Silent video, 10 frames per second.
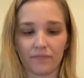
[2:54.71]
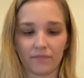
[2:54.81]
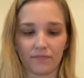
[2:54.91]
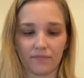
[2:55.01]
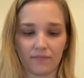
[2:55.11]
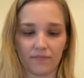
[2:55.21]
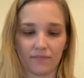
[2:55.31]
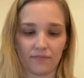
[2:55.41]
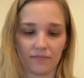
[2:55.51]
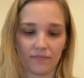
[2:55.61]

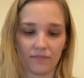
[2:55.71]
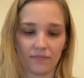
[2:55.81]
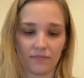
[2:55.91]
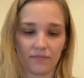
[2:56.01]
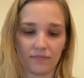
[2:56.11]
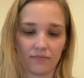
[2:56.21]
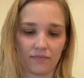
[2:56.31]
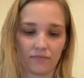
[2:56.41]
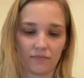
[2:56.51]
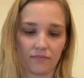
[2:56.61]

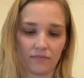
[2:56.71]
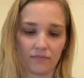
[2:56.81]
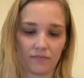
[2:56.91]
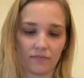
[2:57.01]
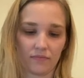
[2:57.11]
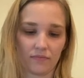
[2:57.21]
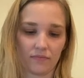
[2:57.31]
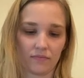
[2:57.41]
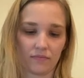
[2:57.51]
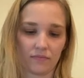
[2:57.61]

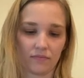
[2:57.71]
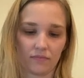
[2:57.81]
(silence)